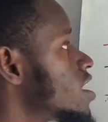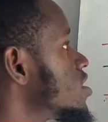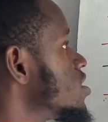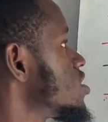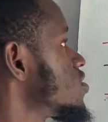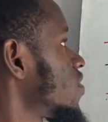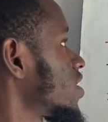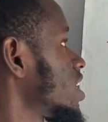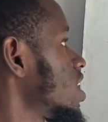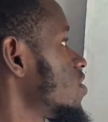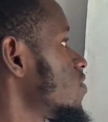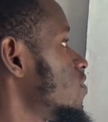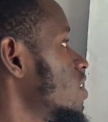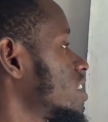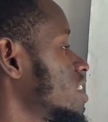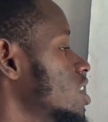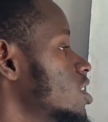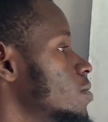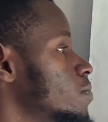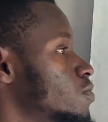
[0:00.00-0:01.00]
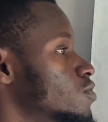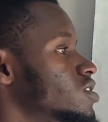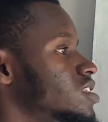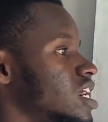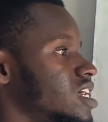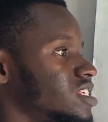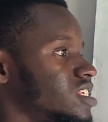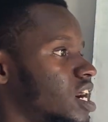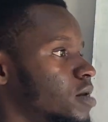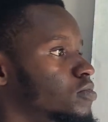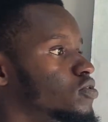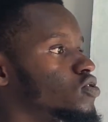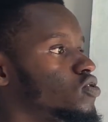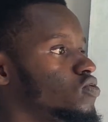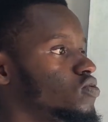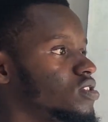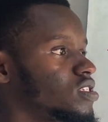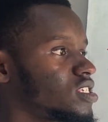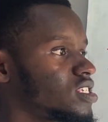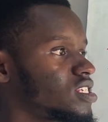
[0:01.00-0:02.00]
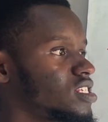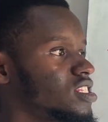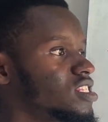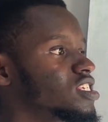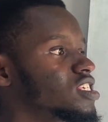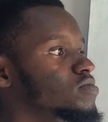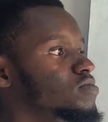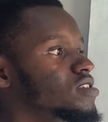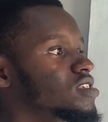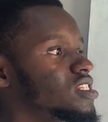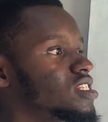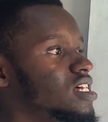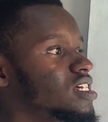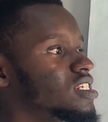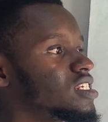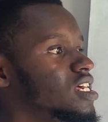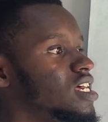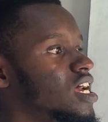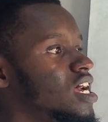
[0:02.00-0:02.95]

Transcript: these factor inputs are substitutes. This means that